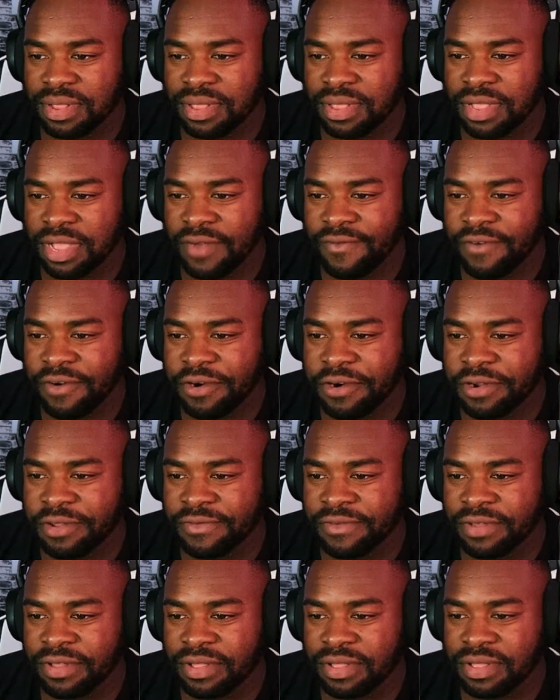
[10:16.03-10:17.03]
Never heard
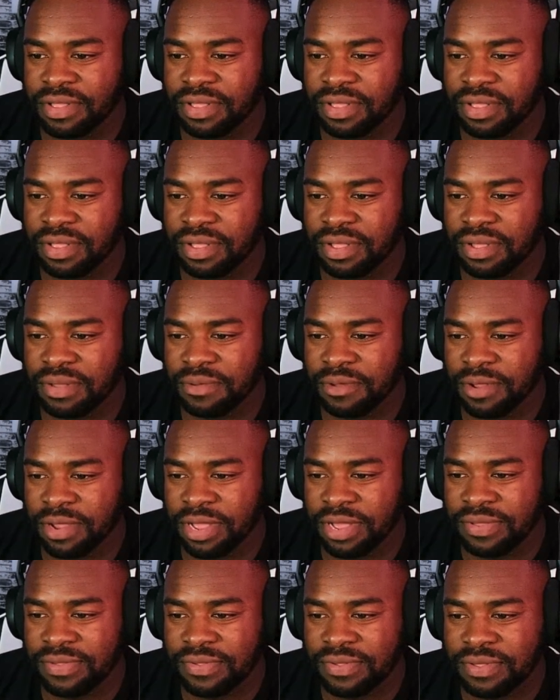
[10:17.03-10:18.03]
of it.
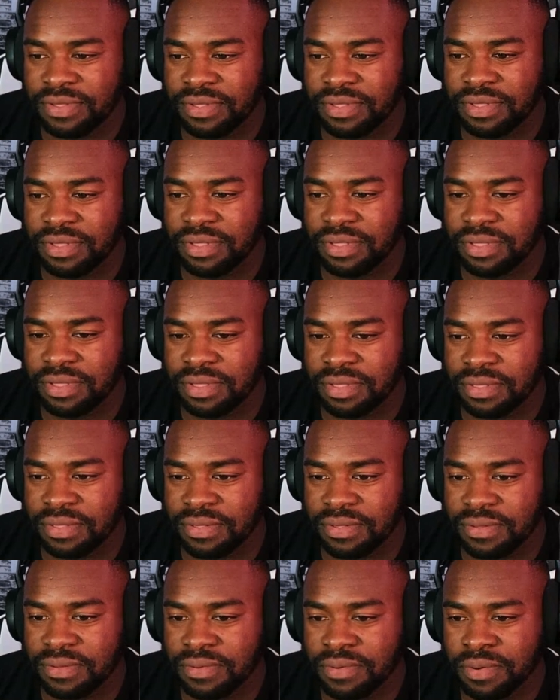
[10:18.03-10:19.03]
Unless. less.
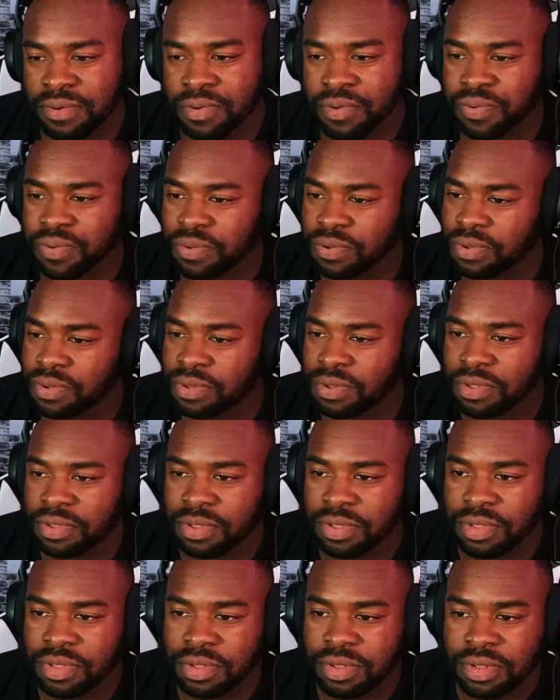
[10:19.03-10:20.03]
Whew.
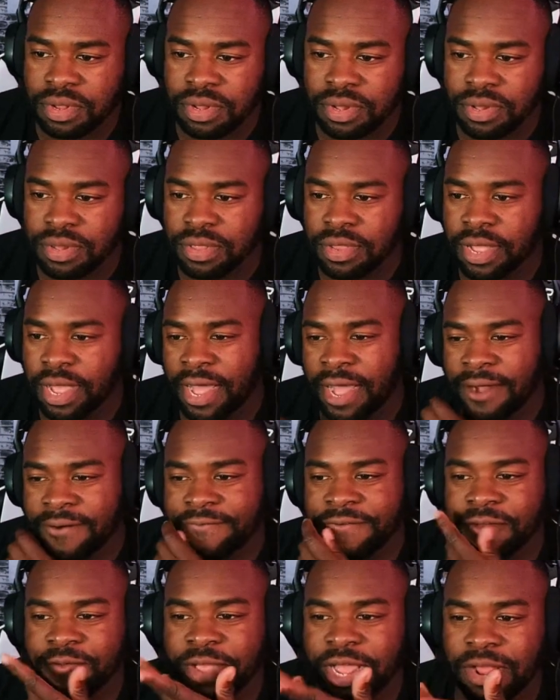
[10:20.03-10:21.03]
The
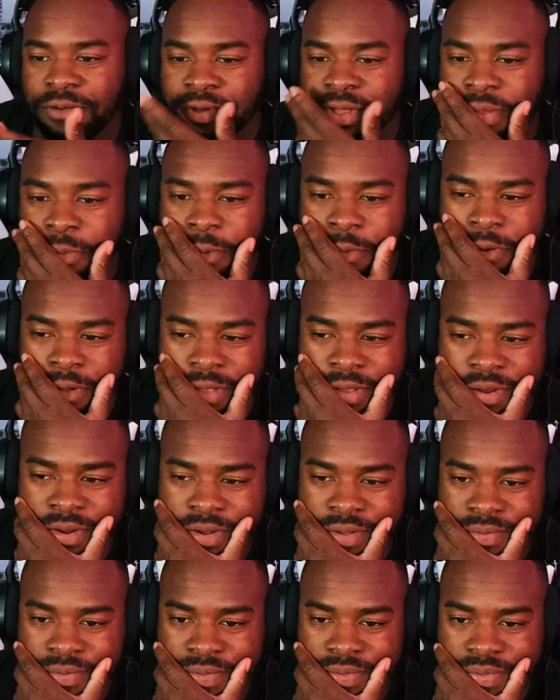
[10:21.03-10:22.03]
outfit. We had that one come up earlier.
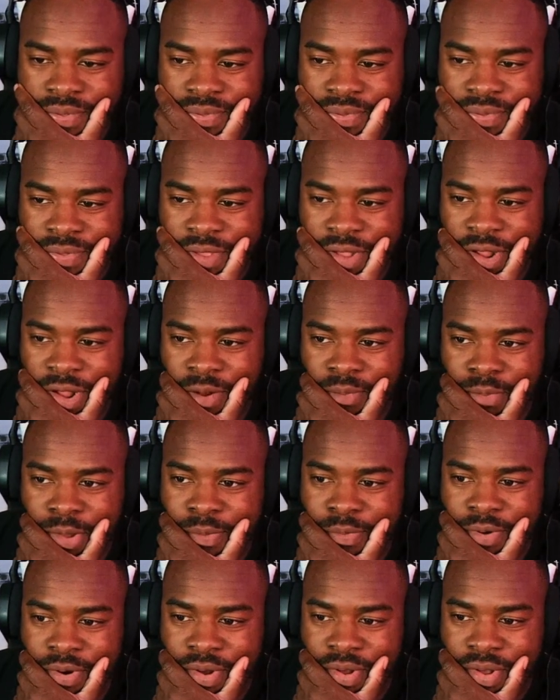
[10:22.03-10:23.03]
I don't
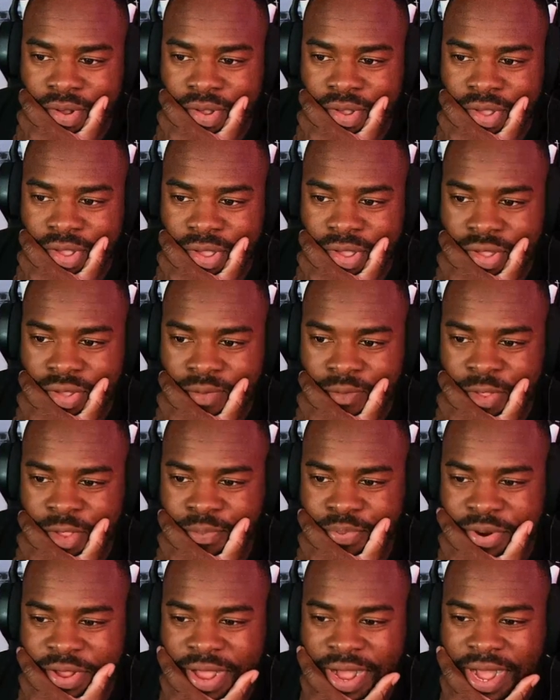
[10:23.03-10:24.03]
remember. Was
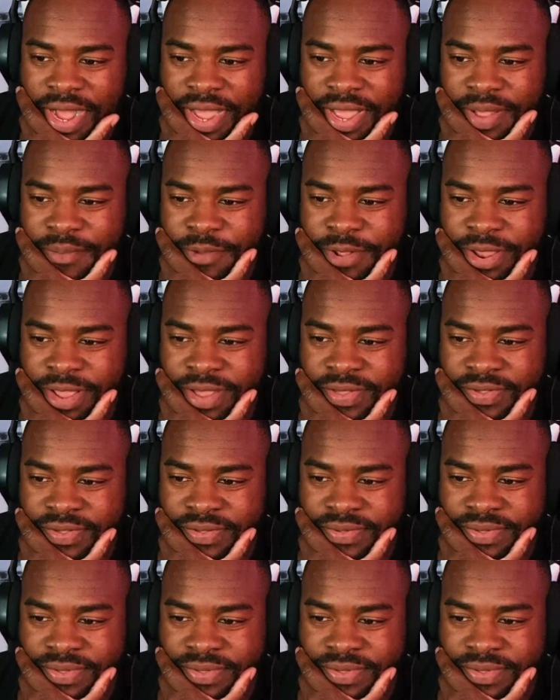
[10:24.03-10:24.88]
it pretty high? Well less.